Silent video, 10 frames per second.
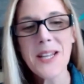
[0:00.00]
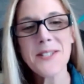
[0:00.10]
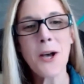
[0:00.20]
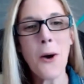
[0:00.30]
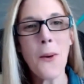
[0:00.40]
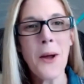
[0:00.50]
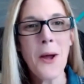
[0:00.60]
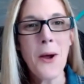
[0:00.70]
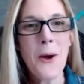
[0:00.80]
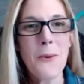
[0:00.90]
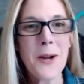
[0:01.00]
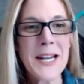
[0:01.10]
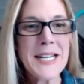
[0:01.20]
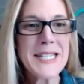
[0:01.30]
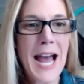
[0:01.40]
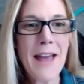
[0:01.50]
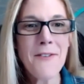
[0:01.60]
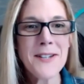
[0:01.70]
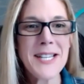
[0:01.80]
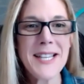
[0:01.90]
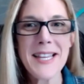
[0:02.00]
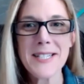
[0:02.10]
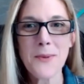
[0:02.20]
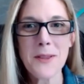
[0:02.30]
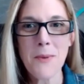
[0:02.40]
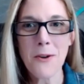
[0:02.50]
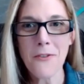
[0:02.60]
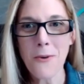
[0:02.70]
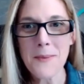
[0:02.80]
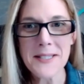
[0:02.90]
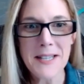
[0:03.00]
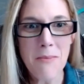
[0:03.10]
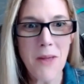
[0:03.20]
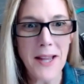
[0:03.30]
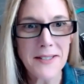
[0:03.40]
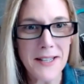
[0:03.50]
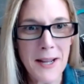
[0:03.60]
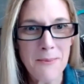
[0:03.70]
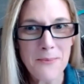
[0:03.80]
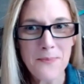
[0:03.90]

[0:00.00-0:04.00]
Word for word: So we're going to dive into this with the beautiful Misty Blakesley.